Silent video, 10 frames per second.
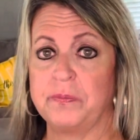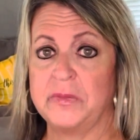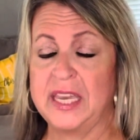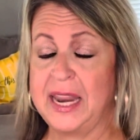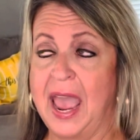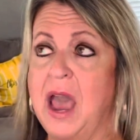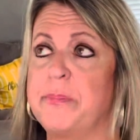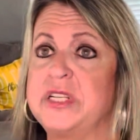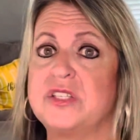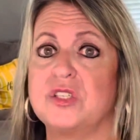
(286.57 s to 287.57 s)
It
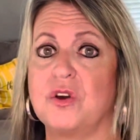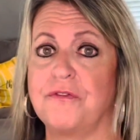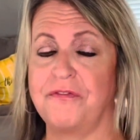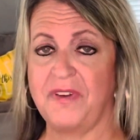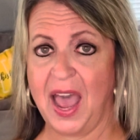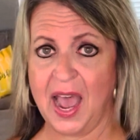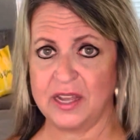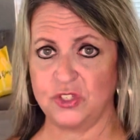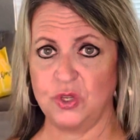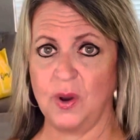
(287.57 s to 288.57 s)
happens so
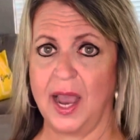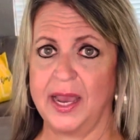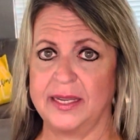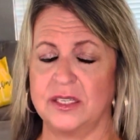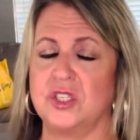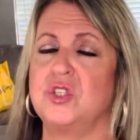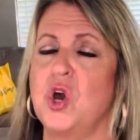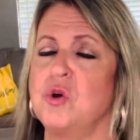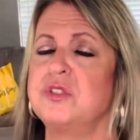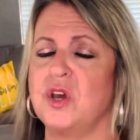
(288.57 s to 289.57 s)
fast, you guys,
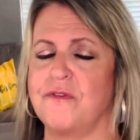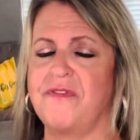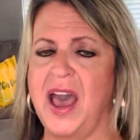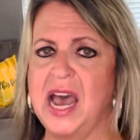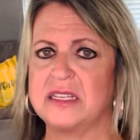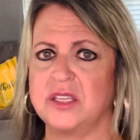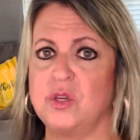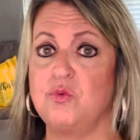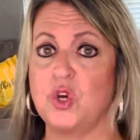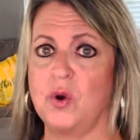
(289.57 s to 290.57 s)
so fast that
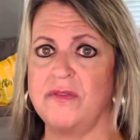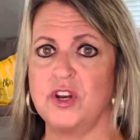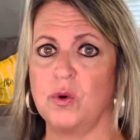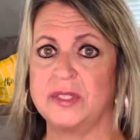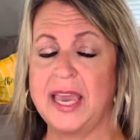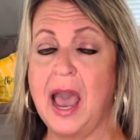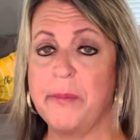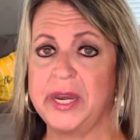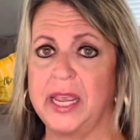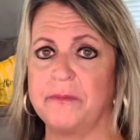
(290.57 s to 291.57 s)
you don't even know what's
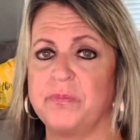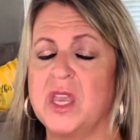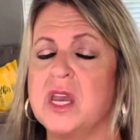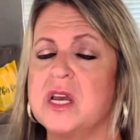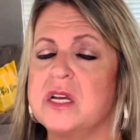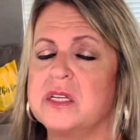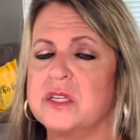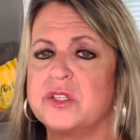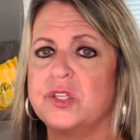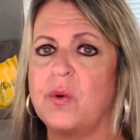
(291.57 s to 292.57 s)
happening.
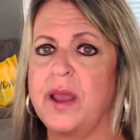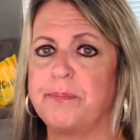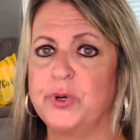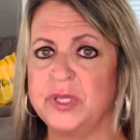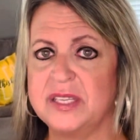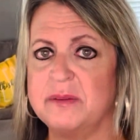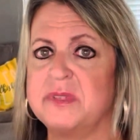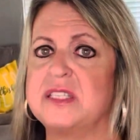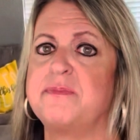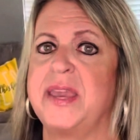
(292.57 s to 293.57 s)
So put some
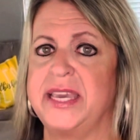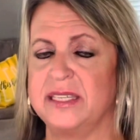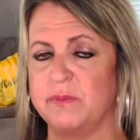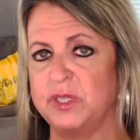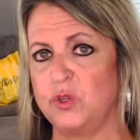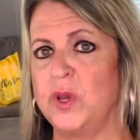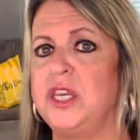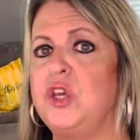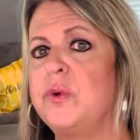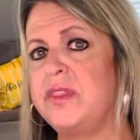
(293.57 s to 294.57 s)
space between
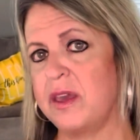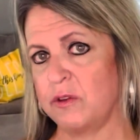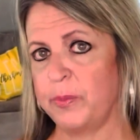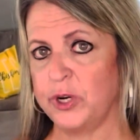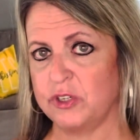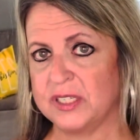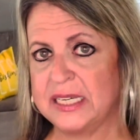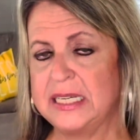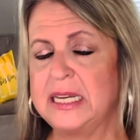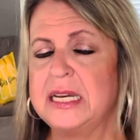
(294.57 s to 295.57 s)
you and the other
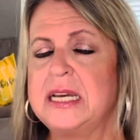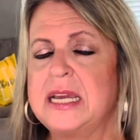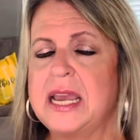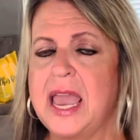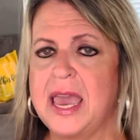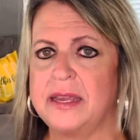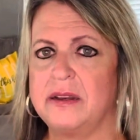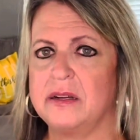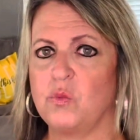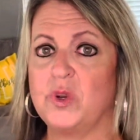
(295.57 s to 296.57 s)
person and
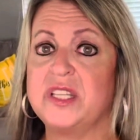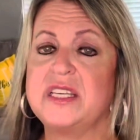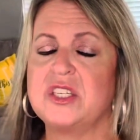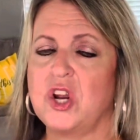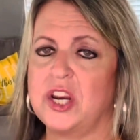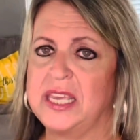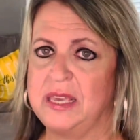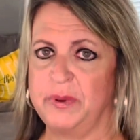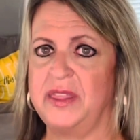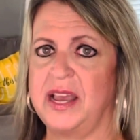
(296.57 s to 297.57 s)
really start
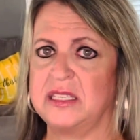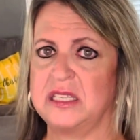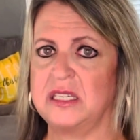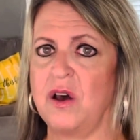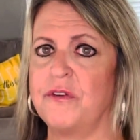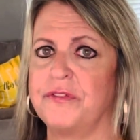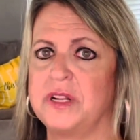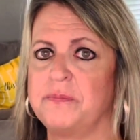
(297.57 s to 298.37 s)
keeping that self